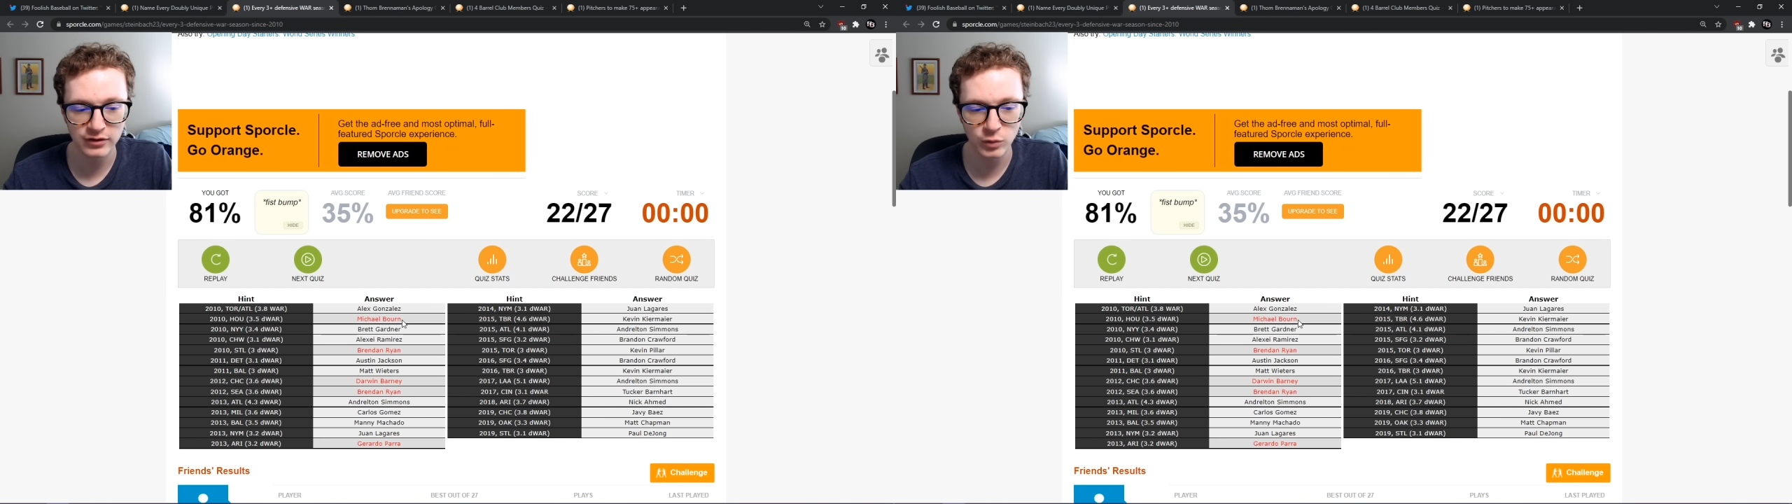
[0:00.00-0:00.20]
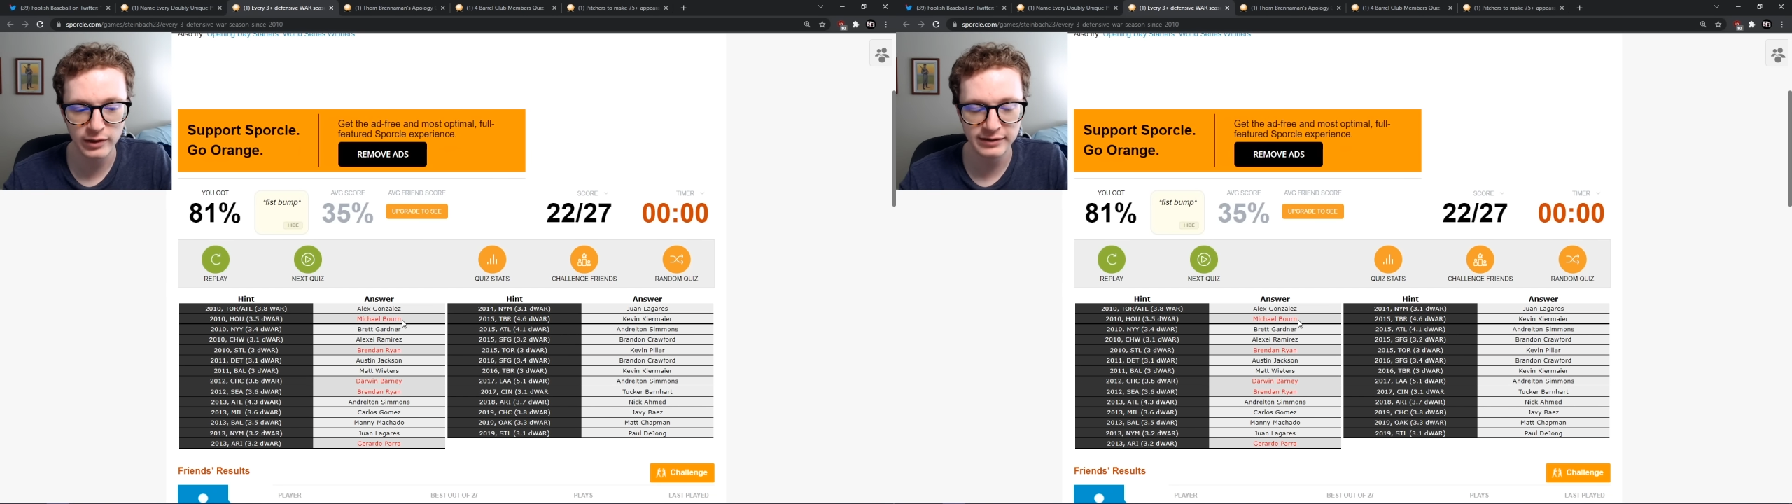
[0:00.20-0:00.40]

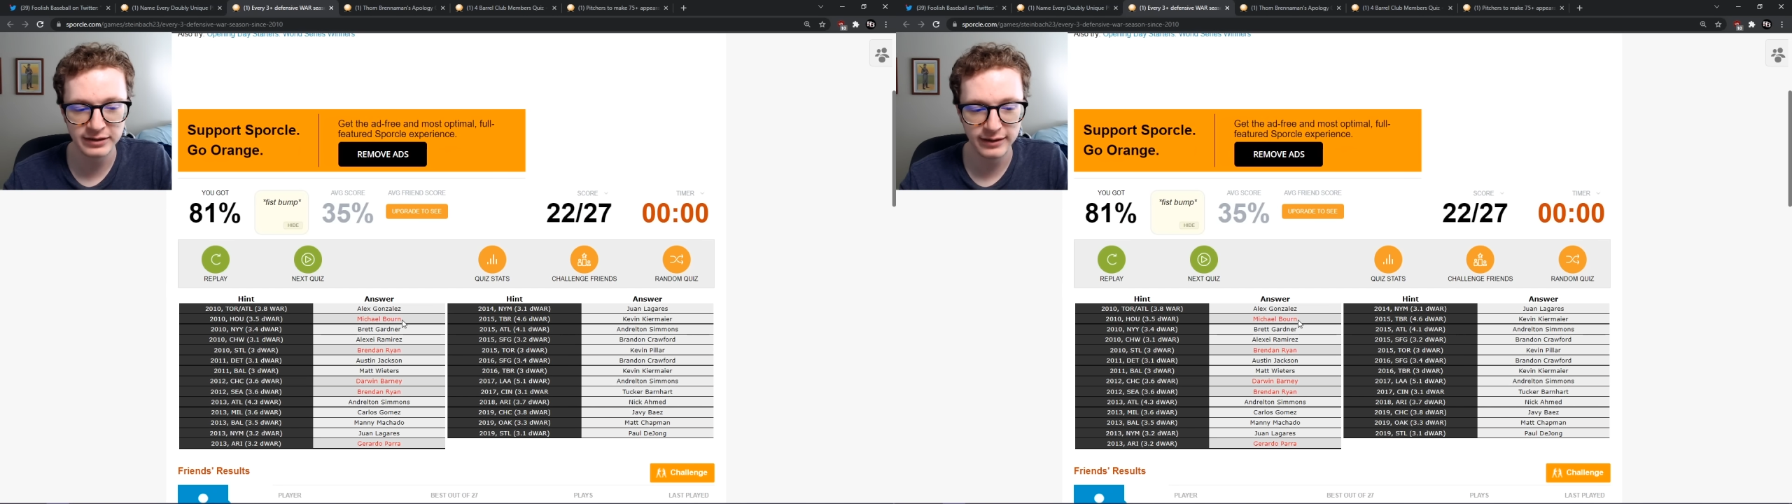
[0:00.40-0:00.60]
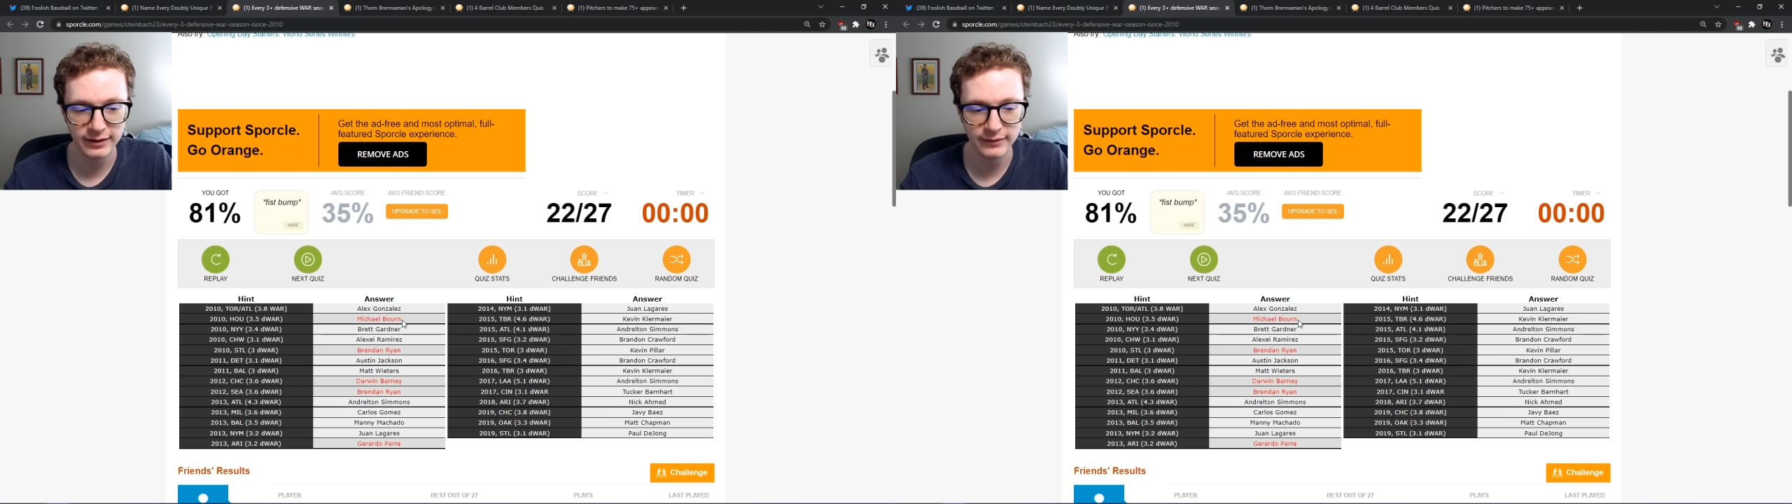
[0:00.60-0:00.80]

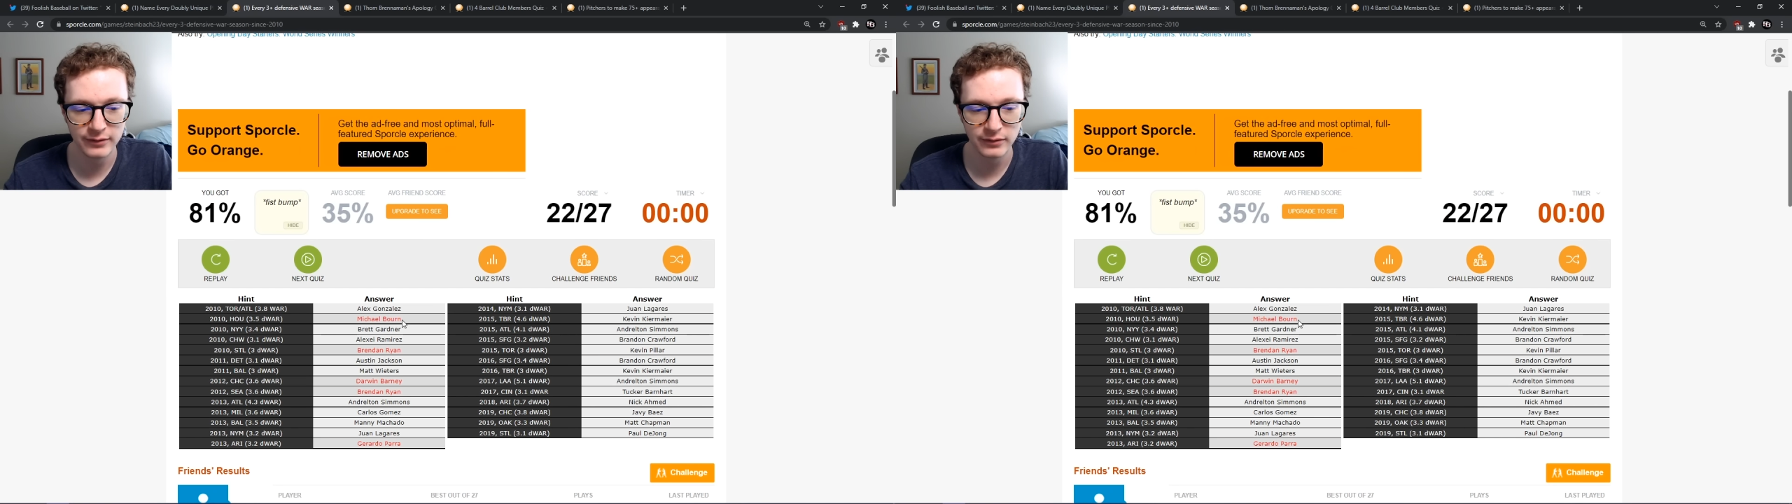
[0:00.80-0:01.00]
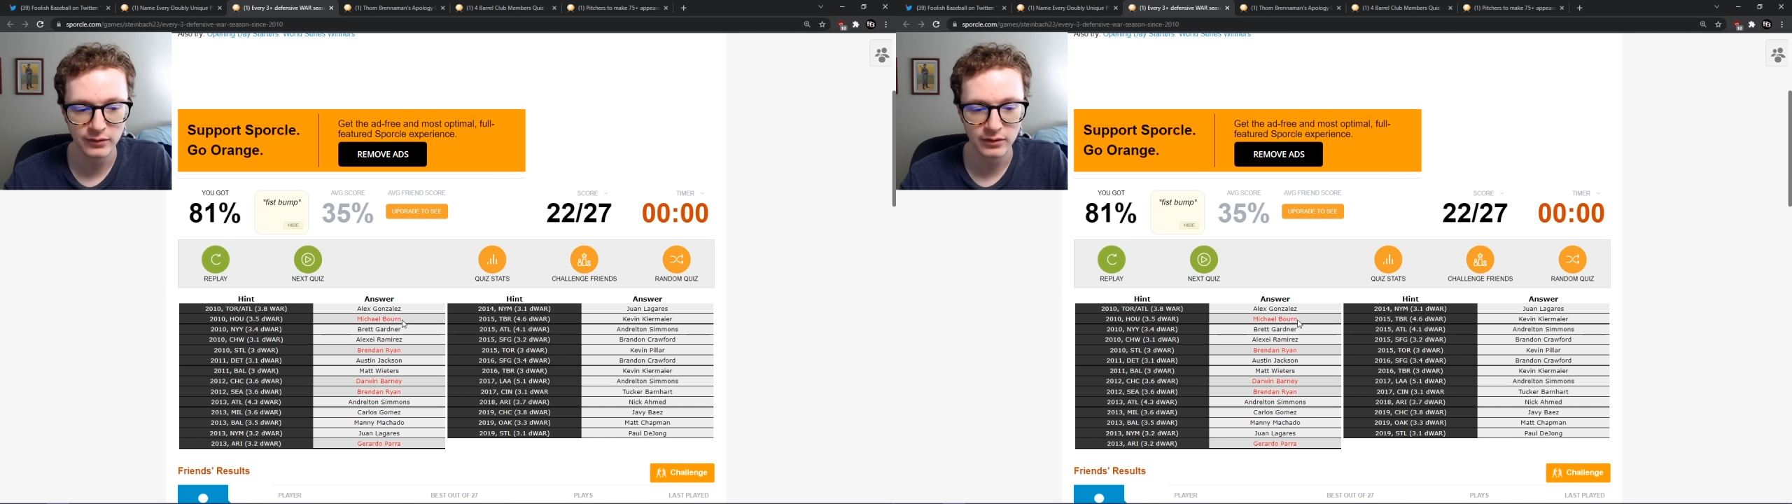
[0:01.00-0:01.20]

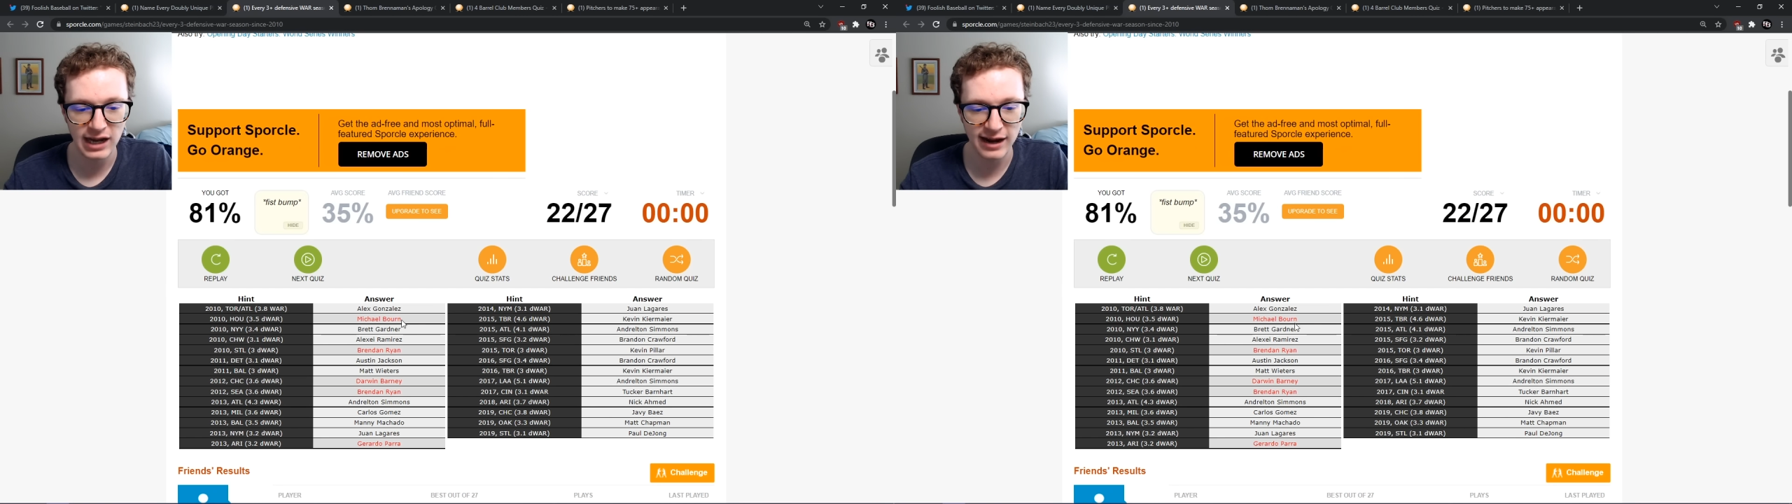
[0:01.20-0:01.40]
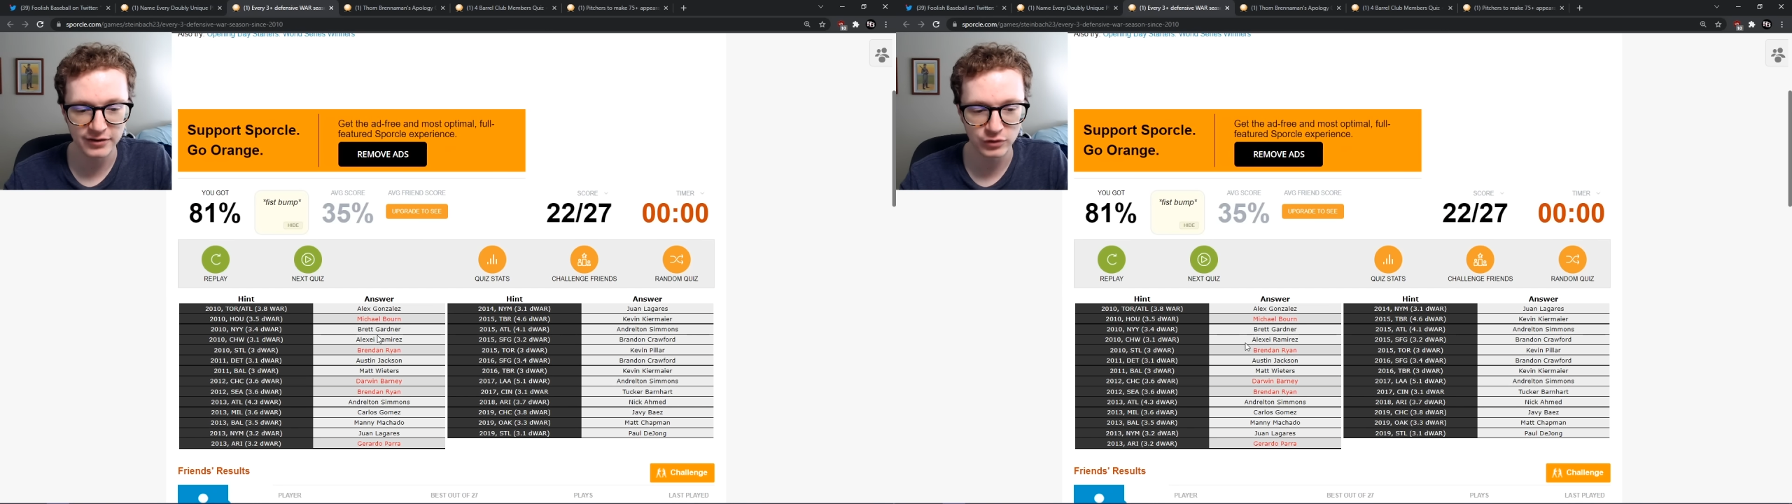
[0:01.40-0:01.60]
2010
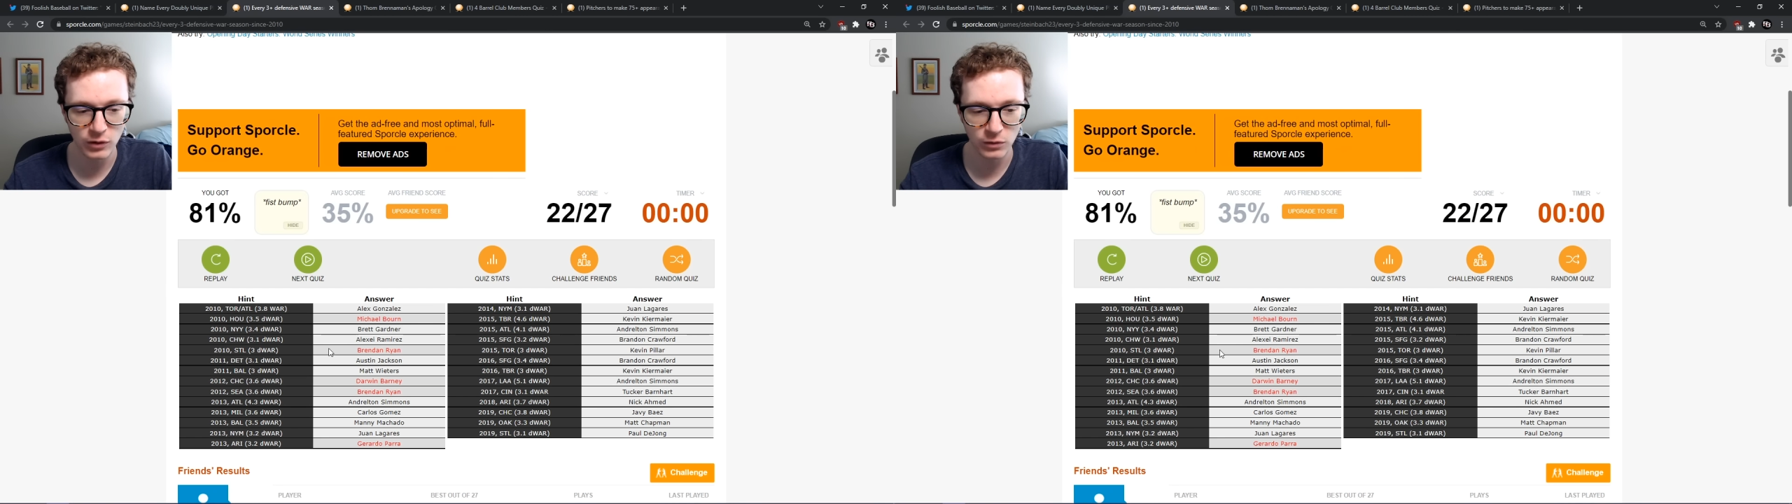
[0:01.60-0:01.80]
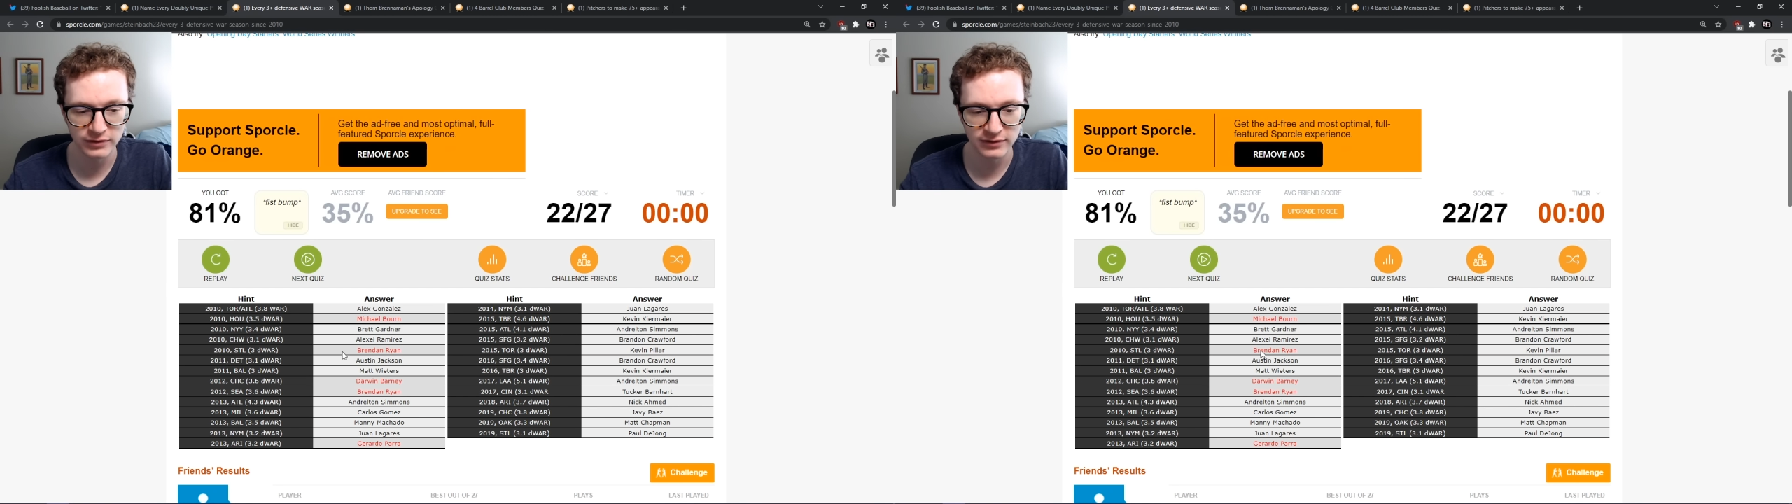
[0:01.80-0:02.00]

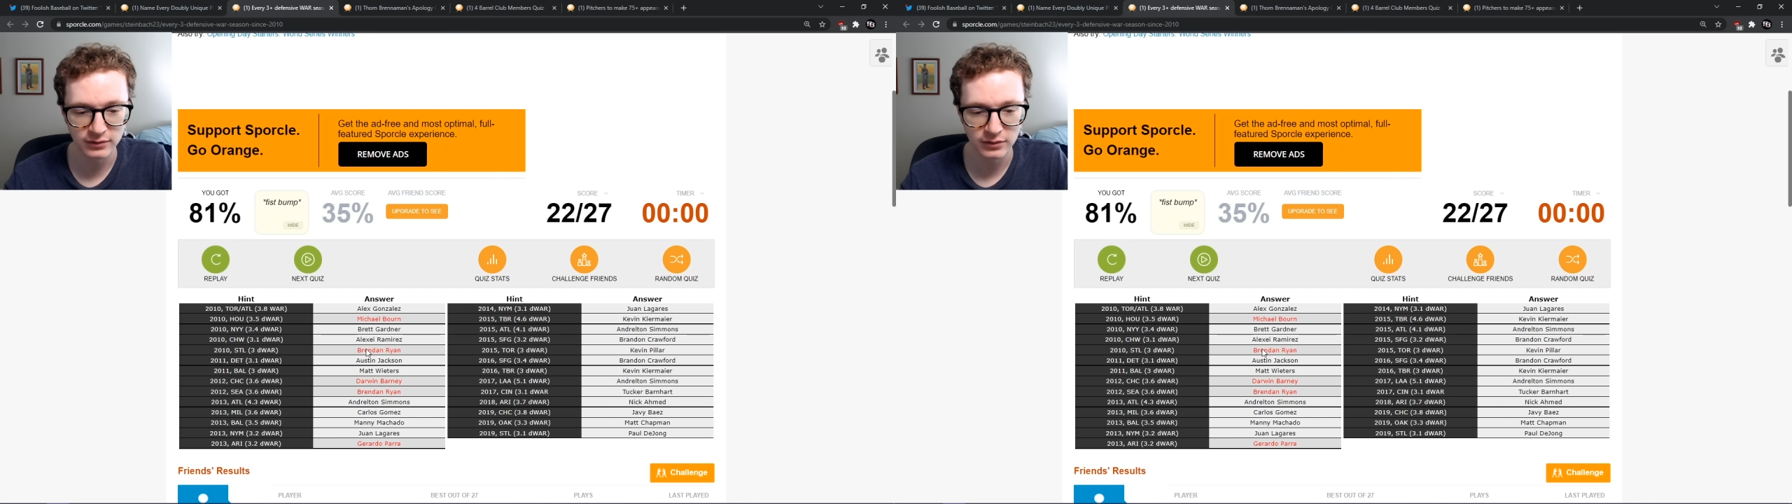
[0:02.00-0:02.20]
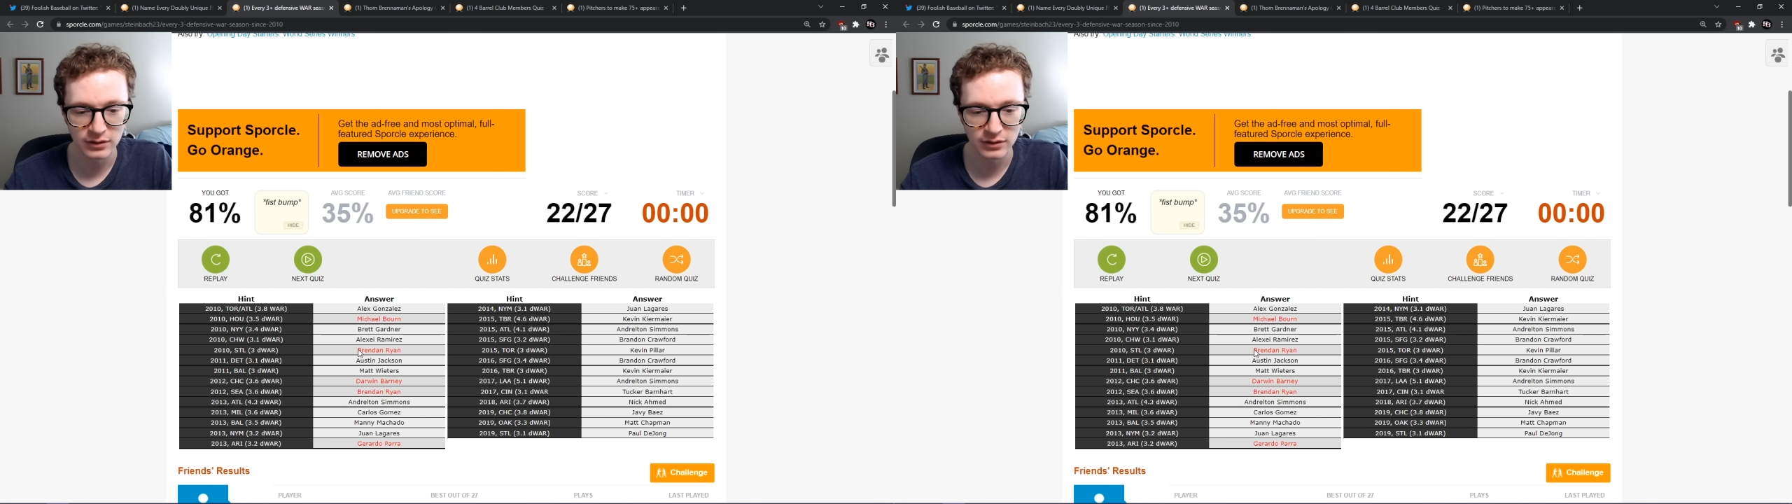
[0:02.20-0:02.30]
Astros,